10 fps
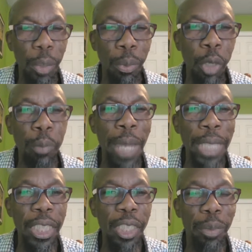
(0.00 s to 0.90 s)
Both
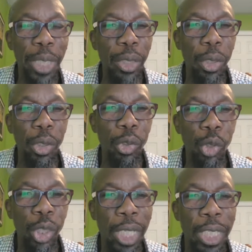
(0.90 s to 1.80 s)
parties based on
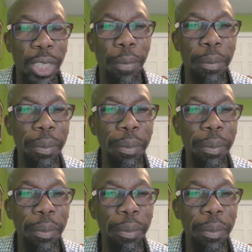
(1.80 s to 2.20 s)
socialism.